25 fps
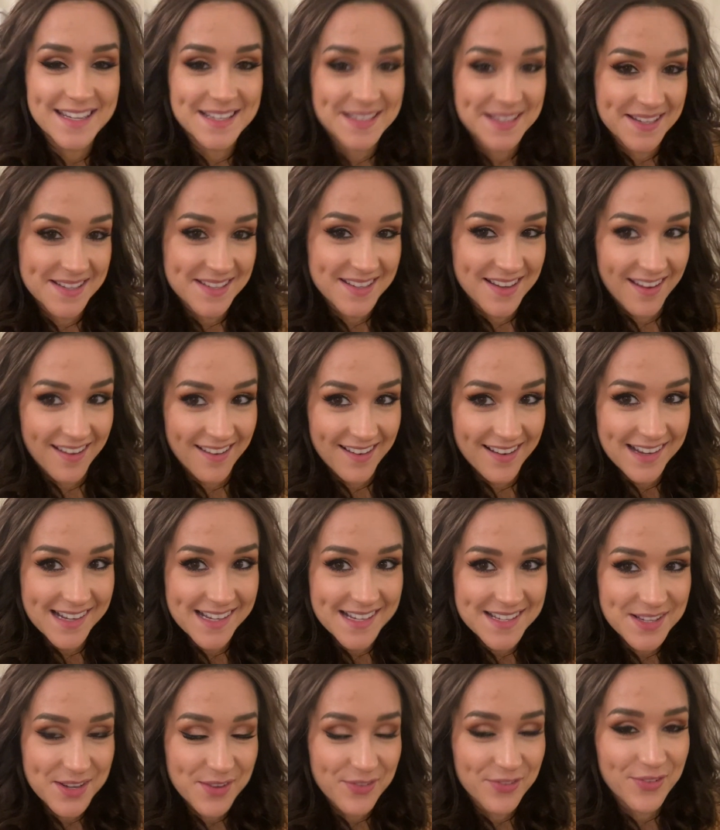
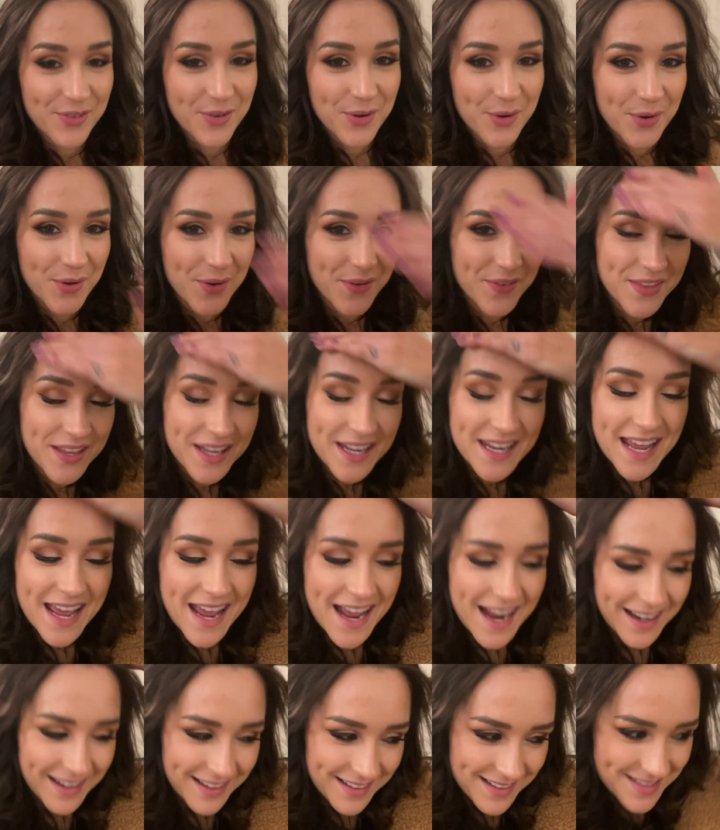disguise for the
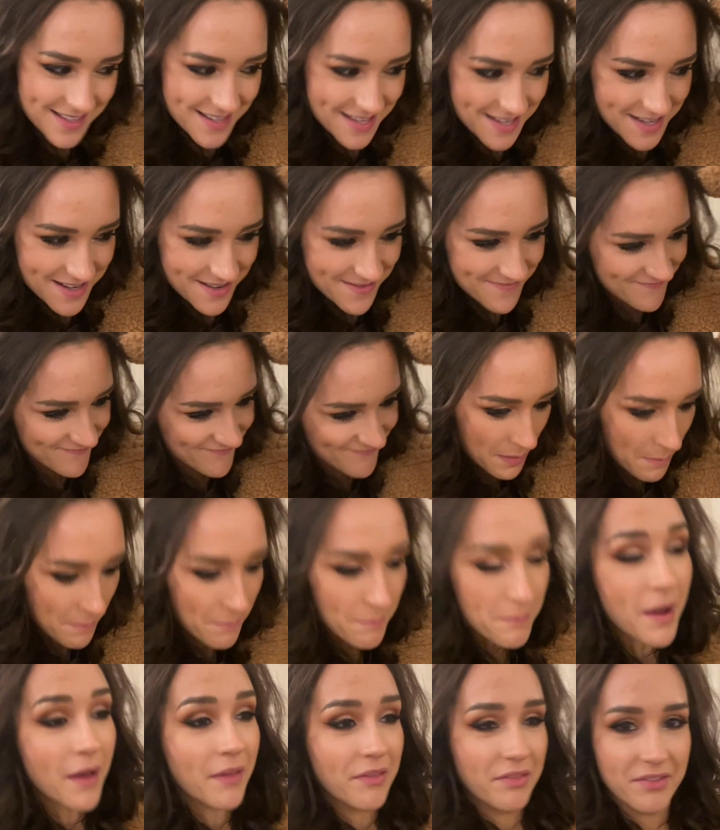next
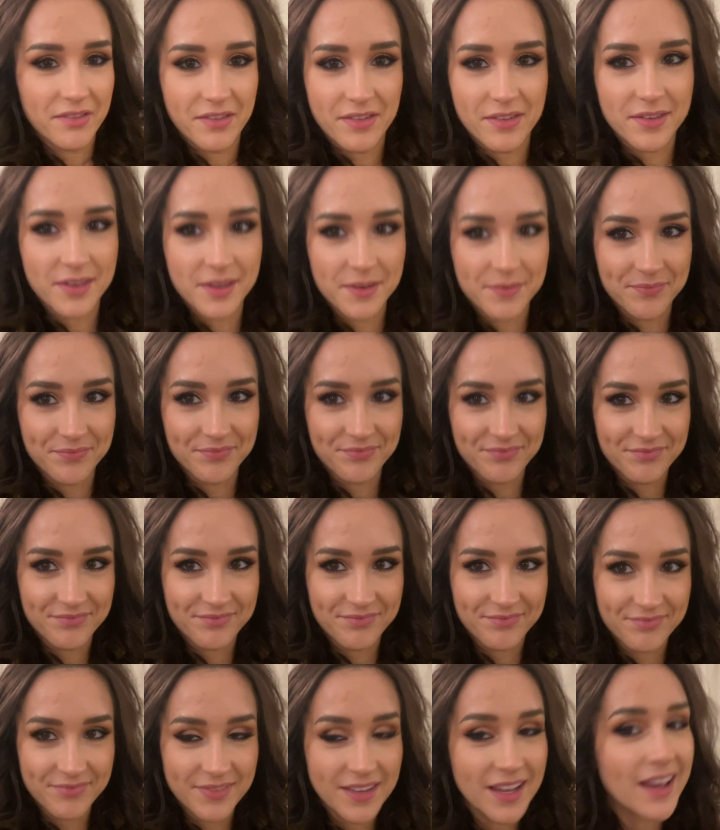month.
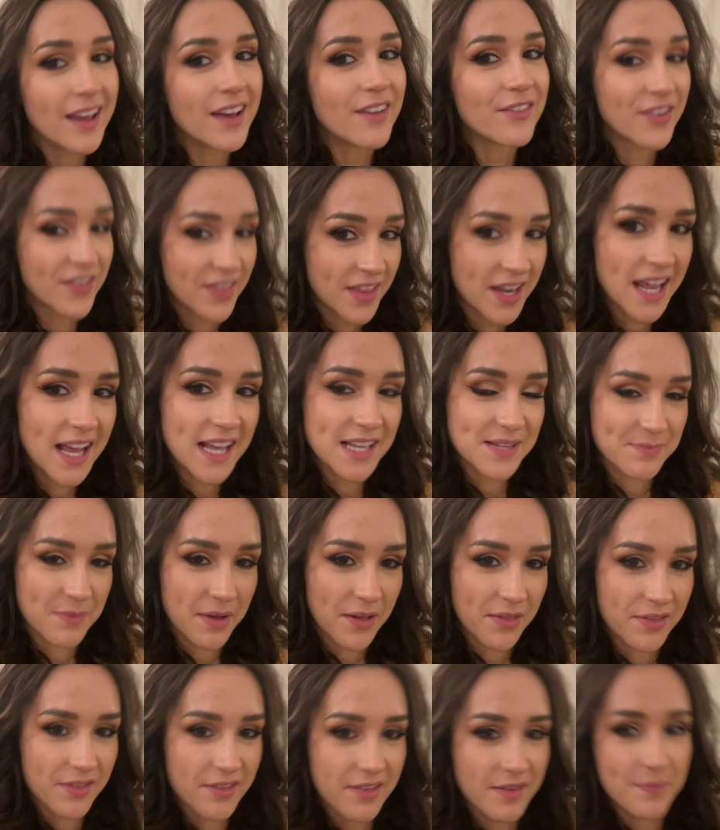For the next
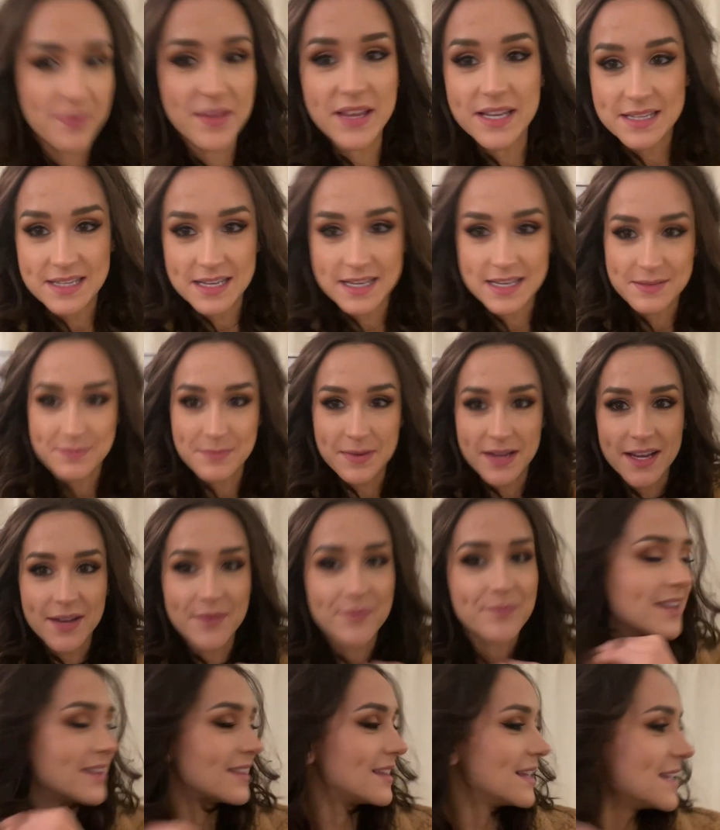month, this is me.
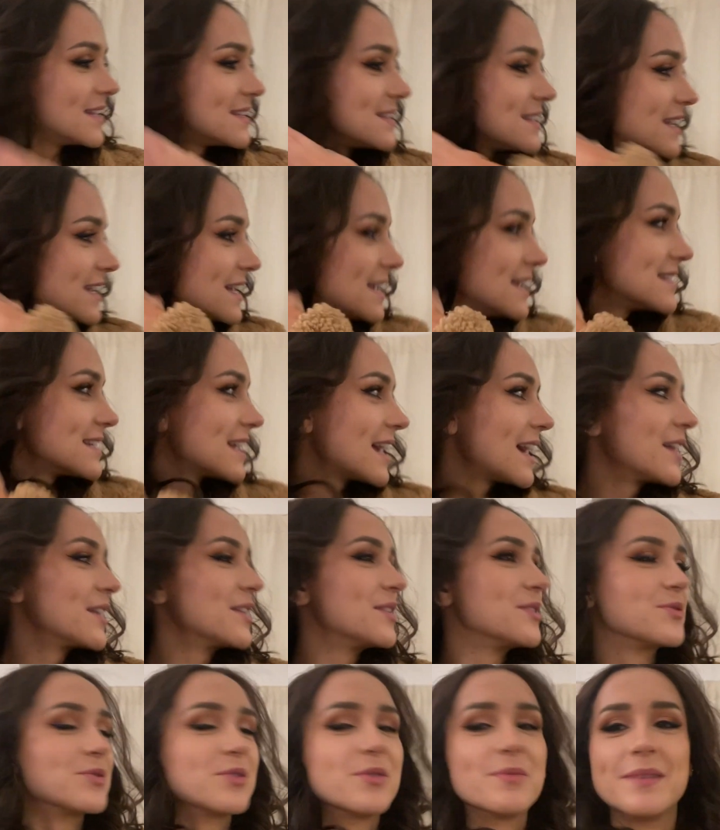This is Hannah
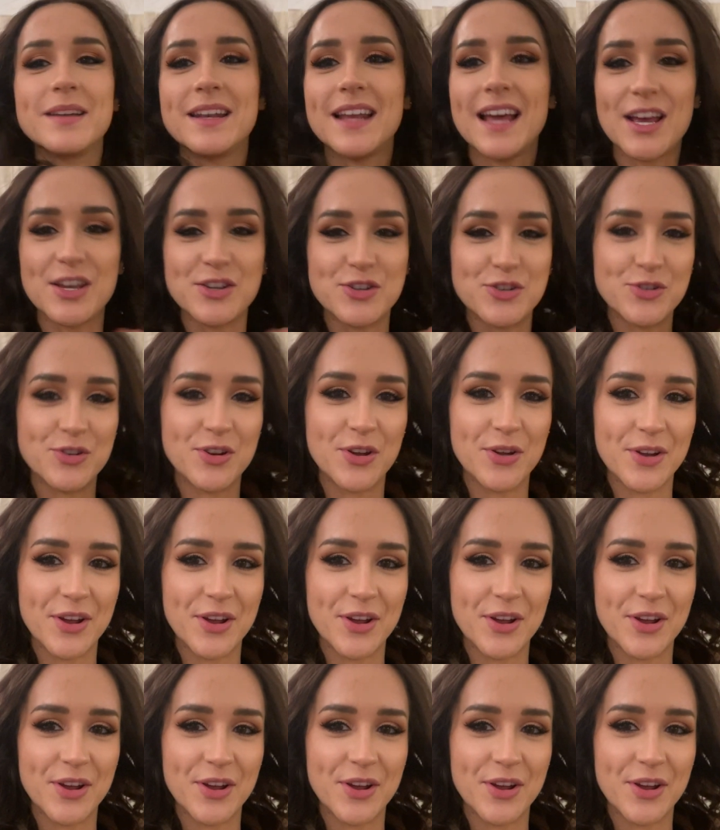Dorman as you know